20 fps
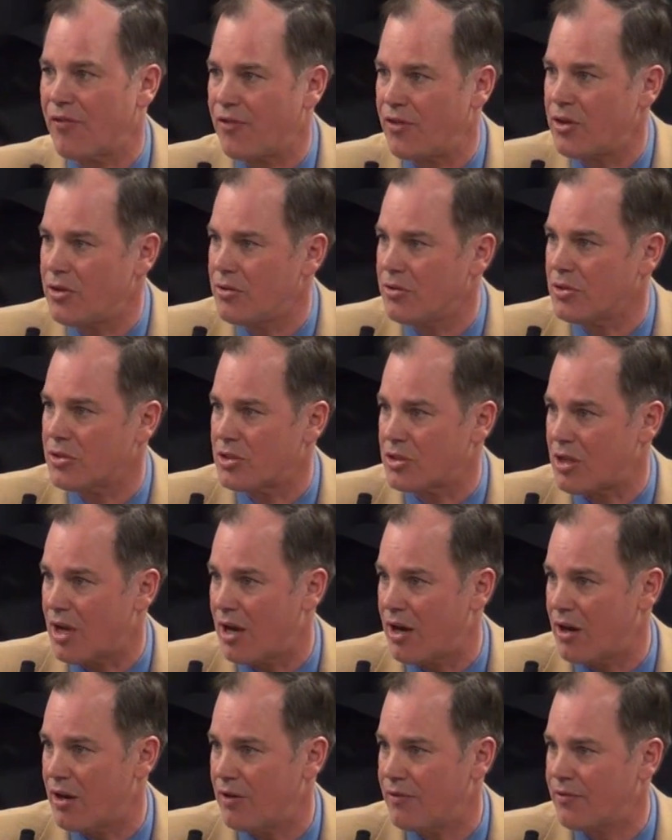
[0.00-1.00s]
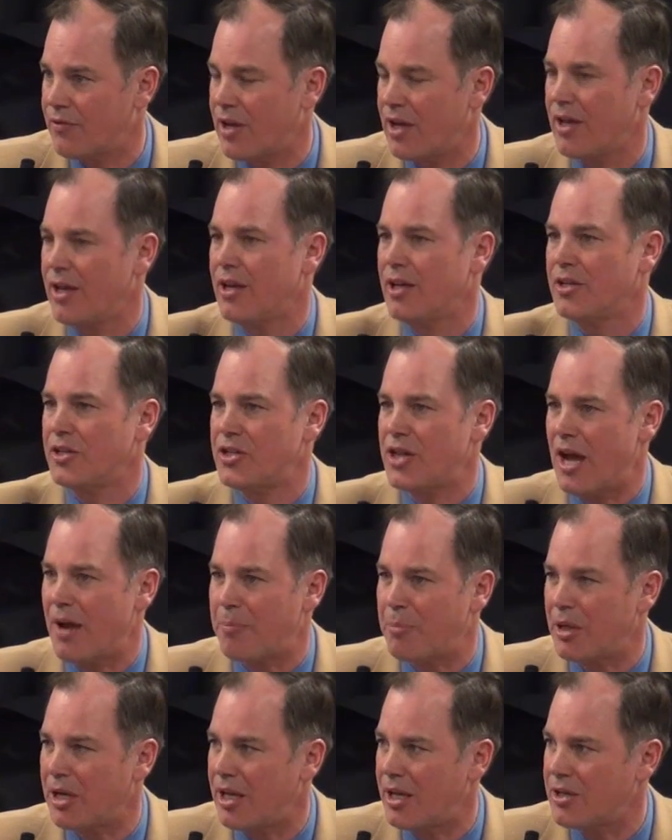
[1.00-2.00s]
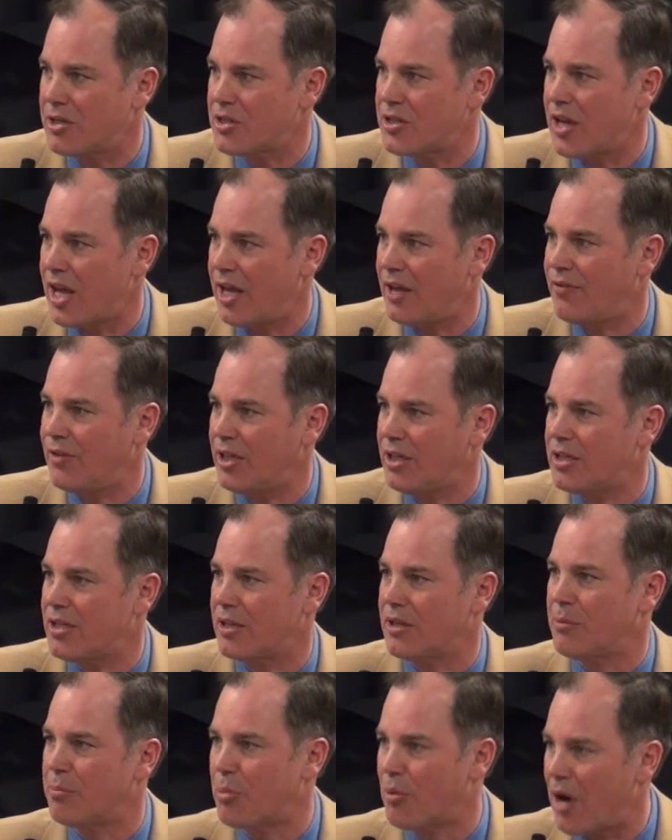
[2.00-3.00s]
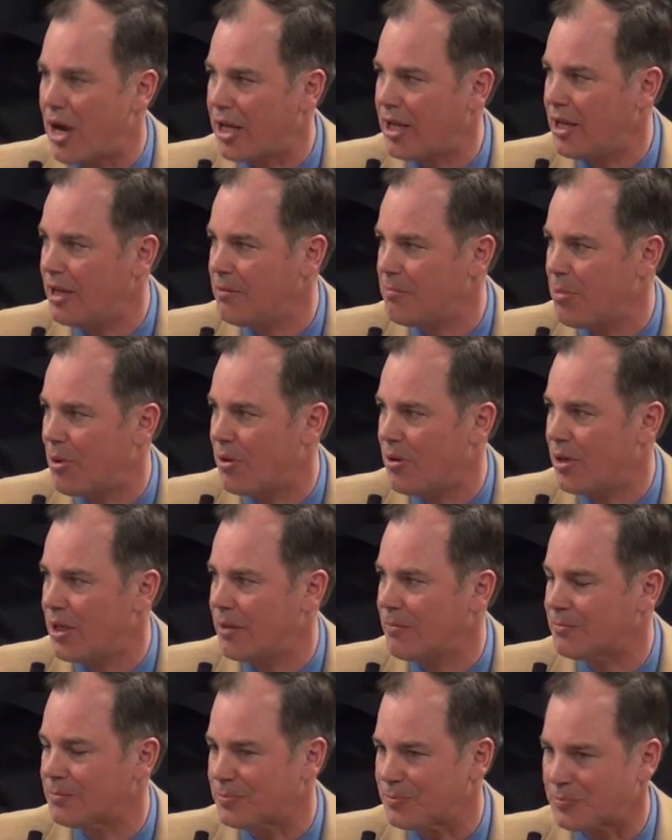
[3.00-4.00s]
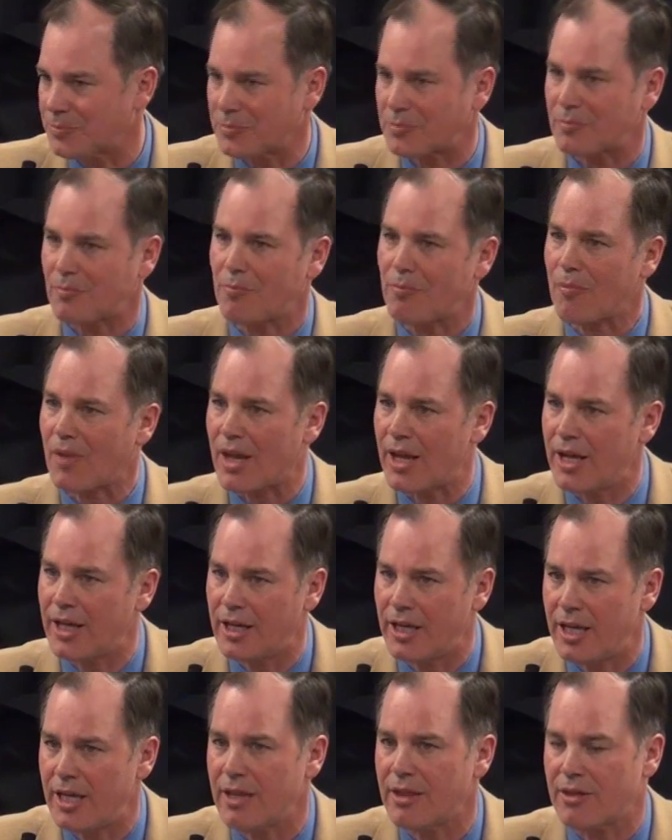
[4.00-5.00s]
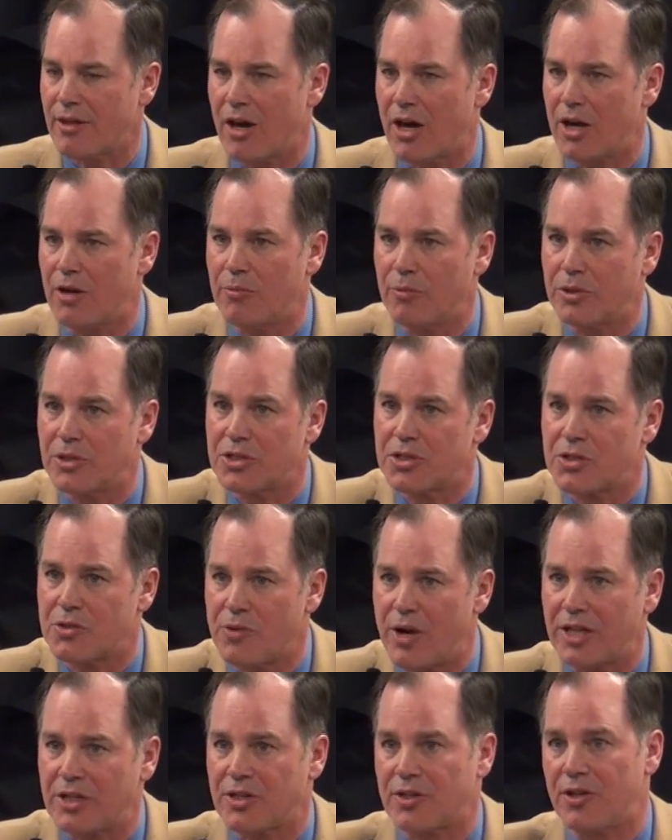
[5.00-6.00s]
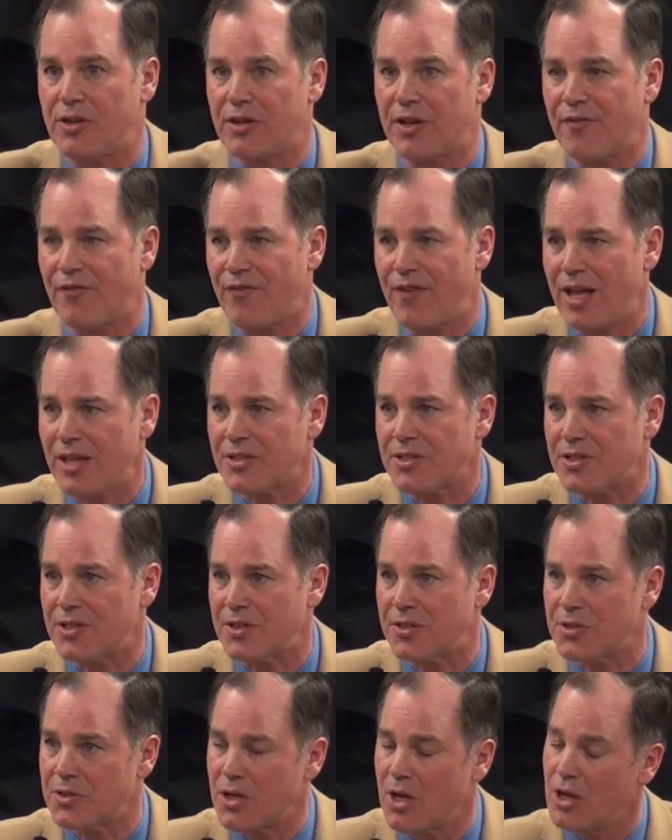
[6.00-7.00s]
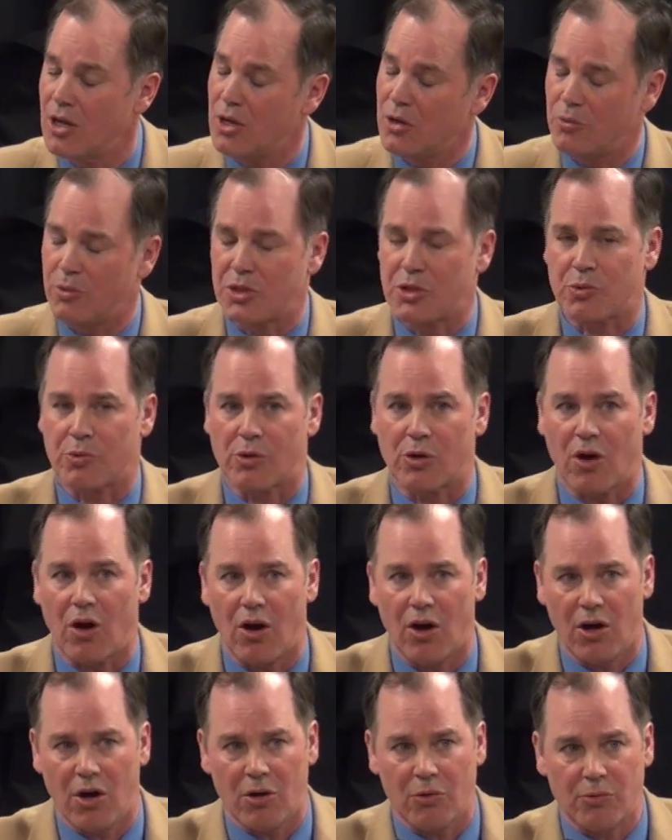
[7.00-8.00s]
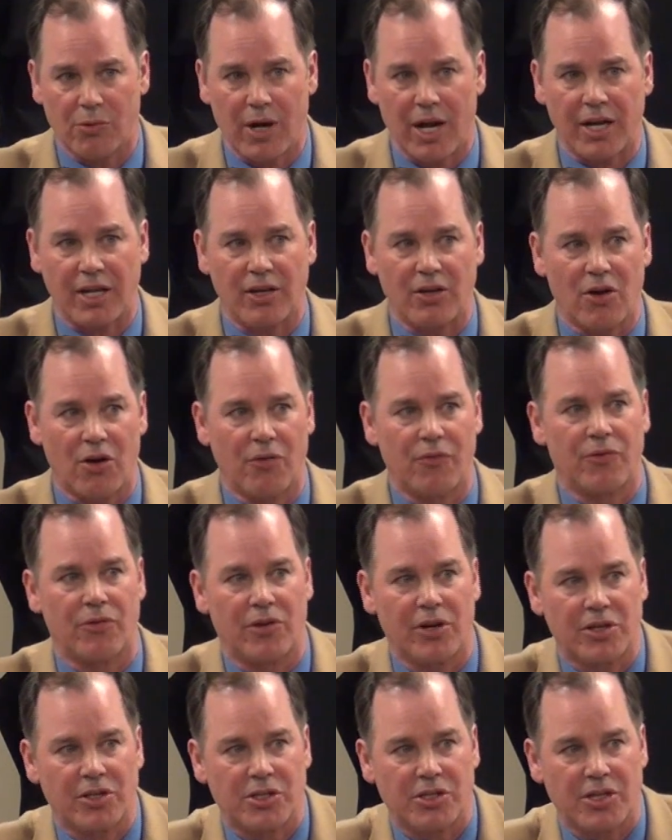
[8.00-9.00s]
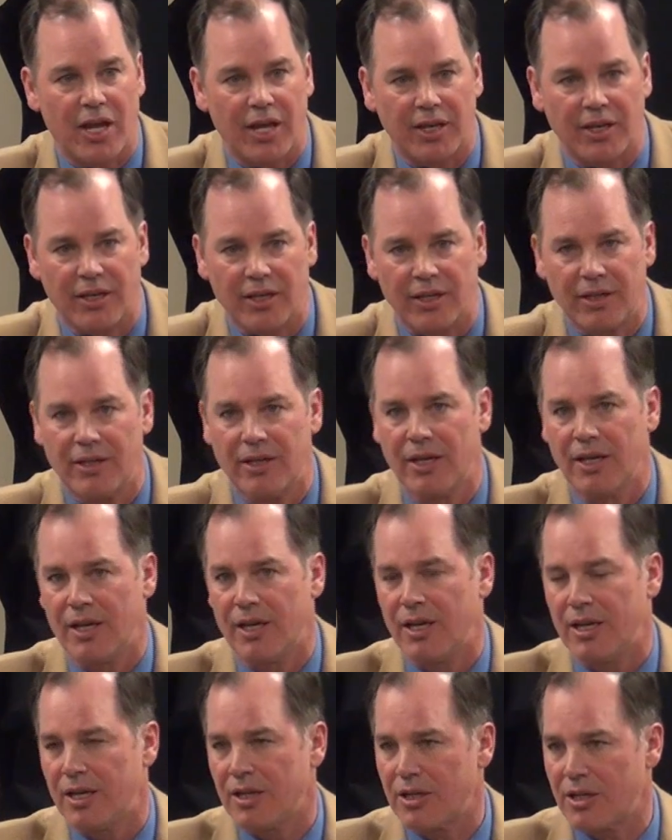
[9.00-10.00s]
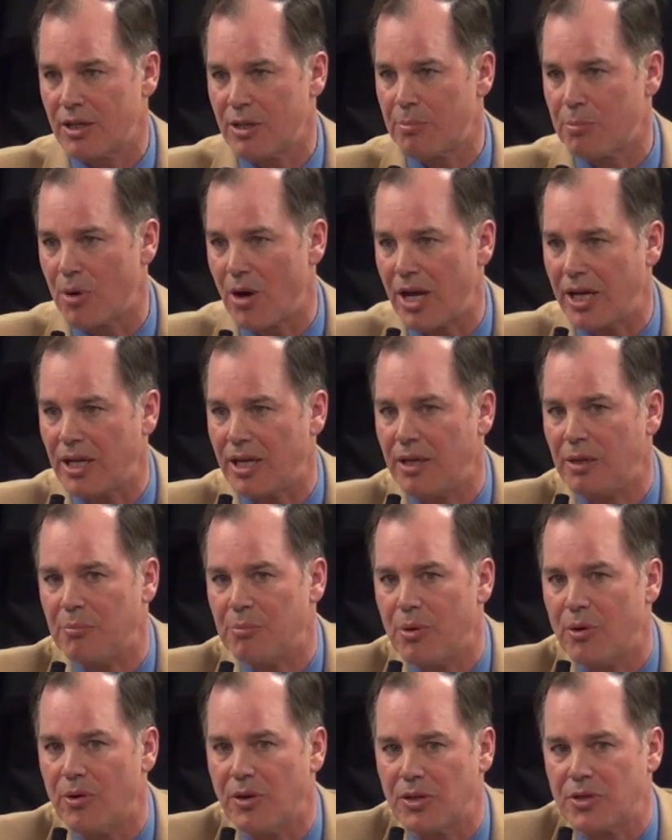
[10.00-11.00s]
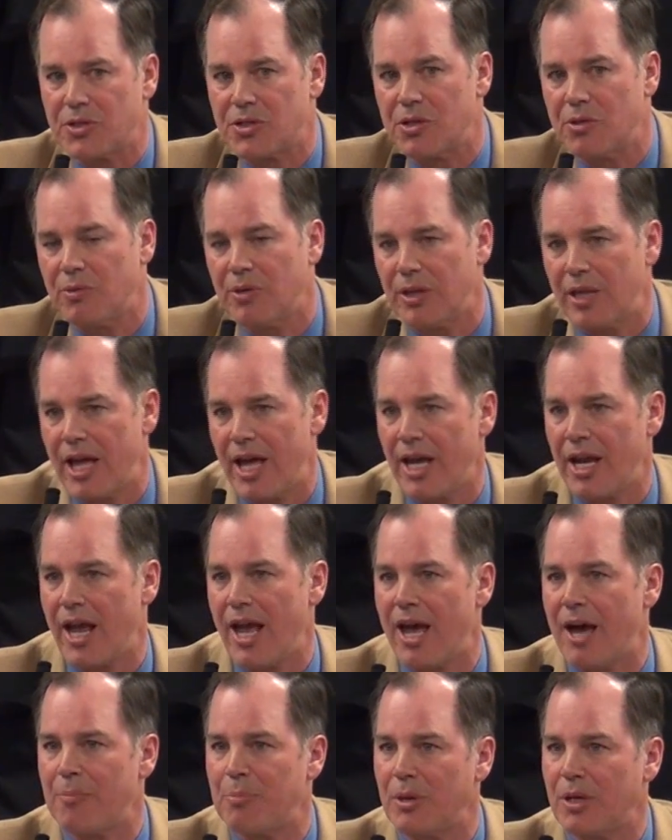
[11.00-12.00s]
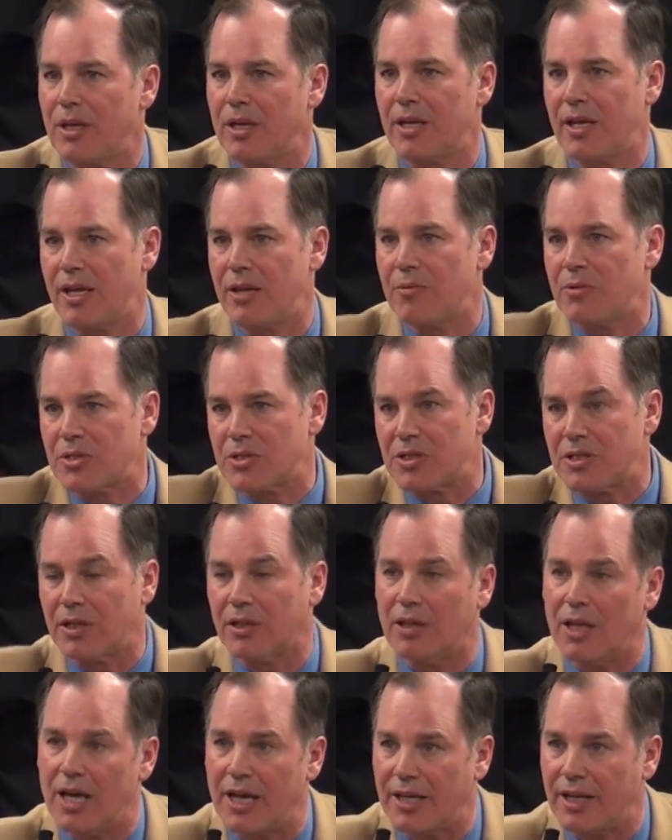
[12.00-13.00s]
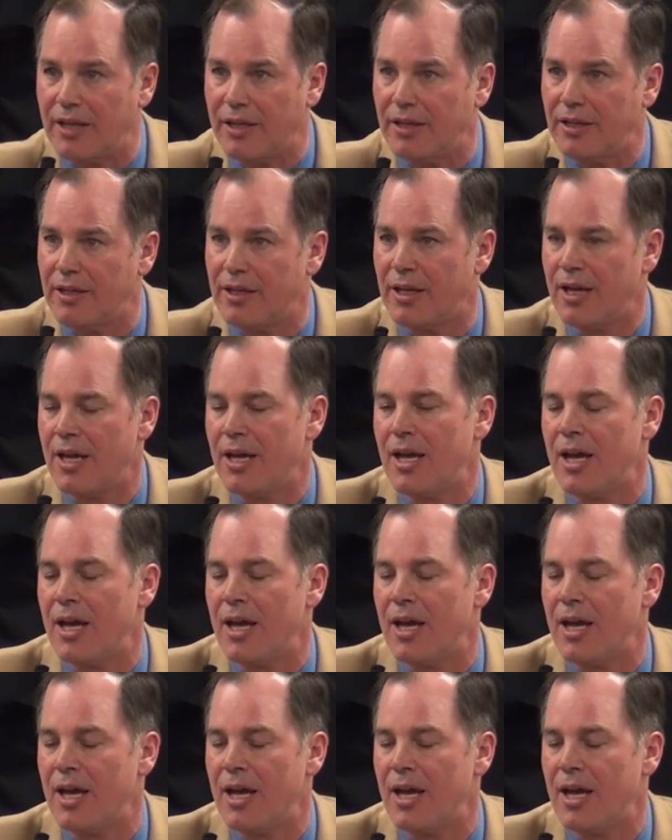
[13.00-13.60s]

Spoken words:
the fuel-starved Japanese Navy to the breaking point, and he thought it would stretch their defenses, which were already overextended, to the breaking point. So when that happened, he was delighted.